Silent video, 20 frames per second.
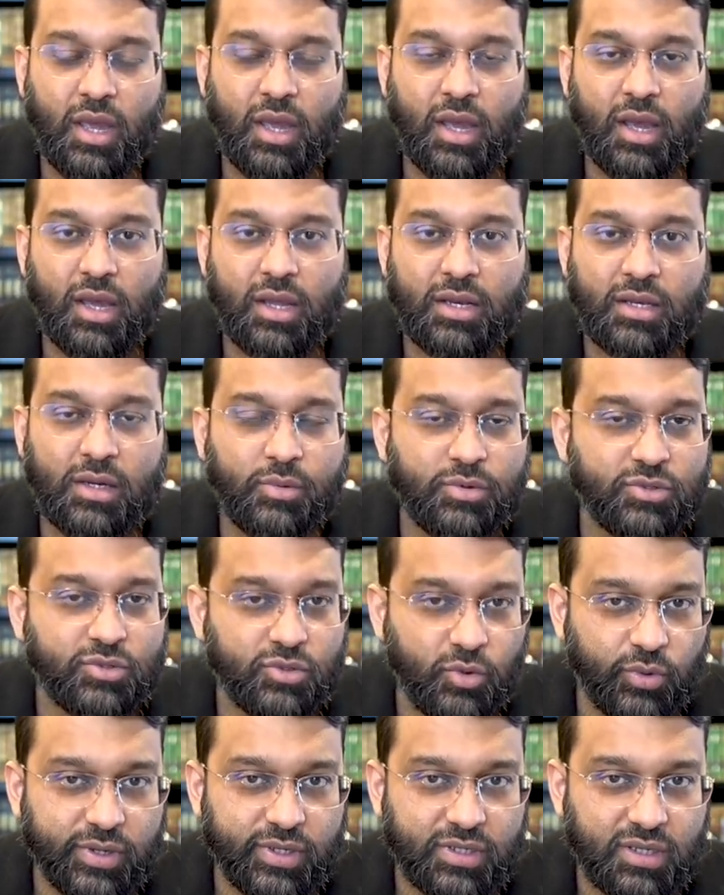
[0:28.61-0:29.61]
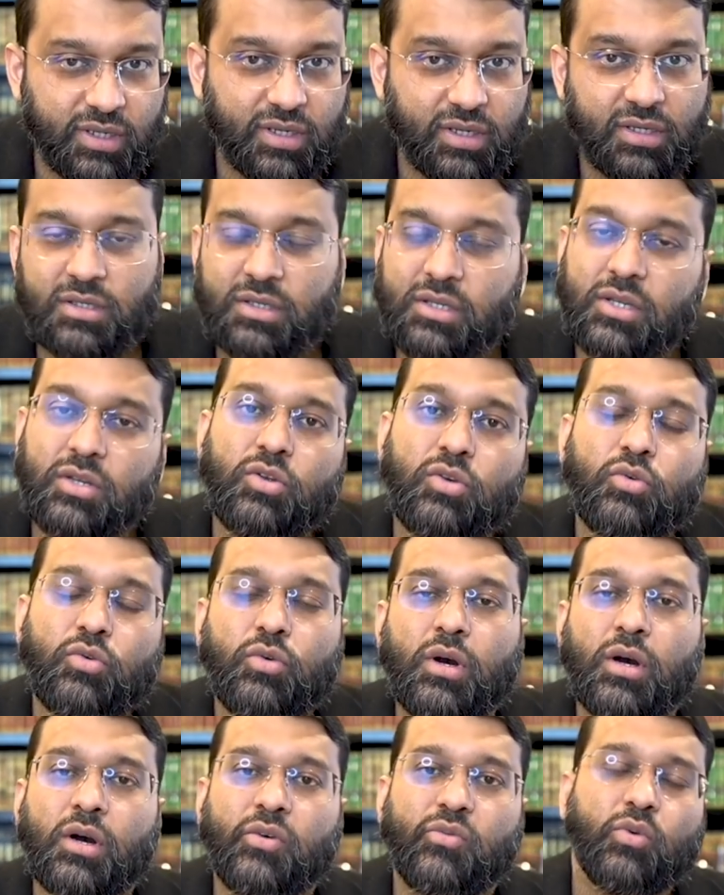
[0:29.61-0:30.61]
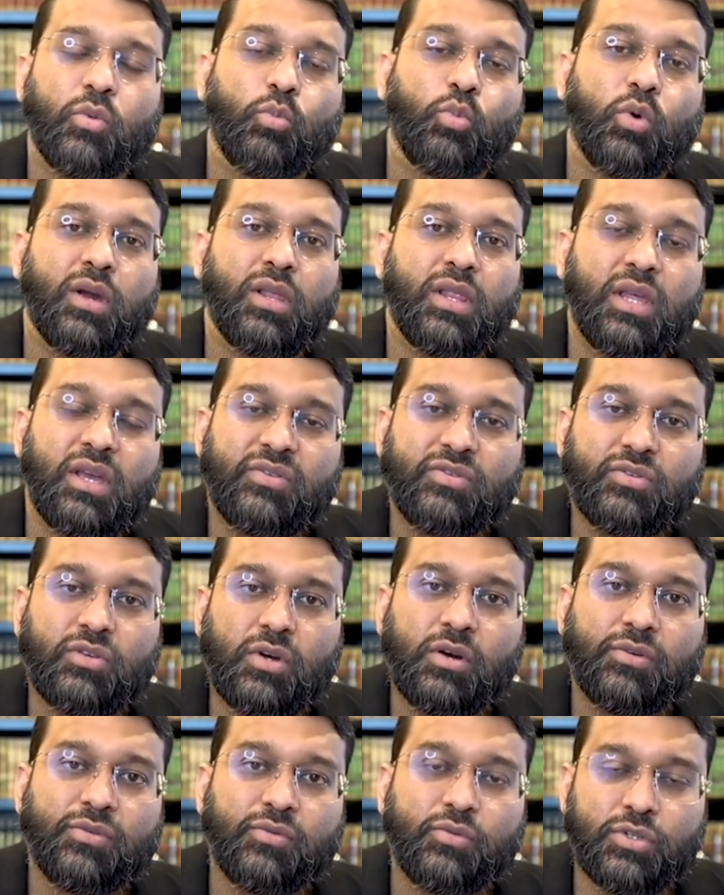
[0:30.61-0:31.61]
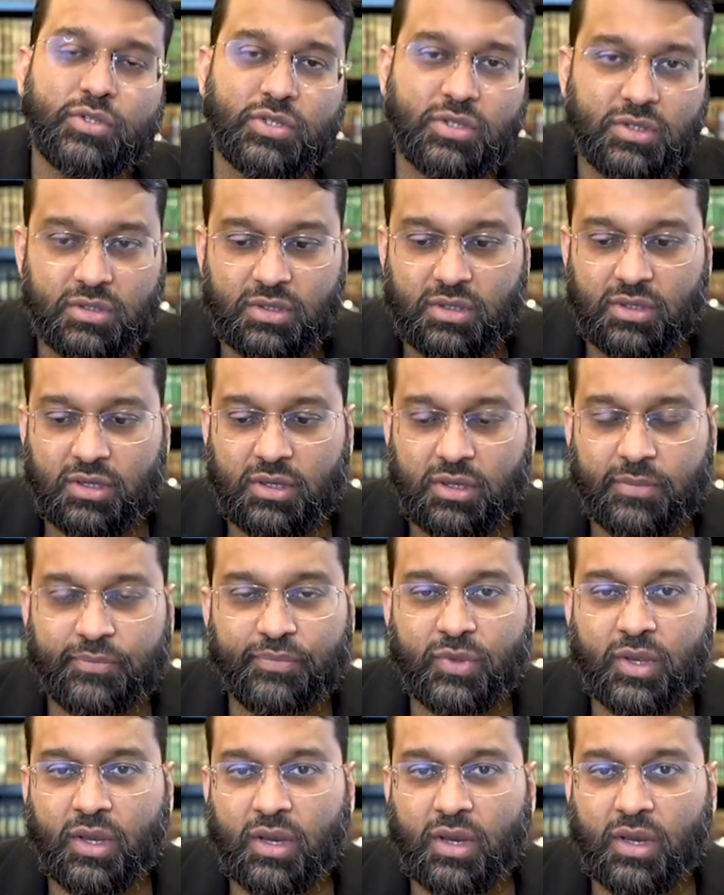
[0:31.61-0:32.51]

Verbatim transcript: And I was going to continue uh, from where I left off, which is the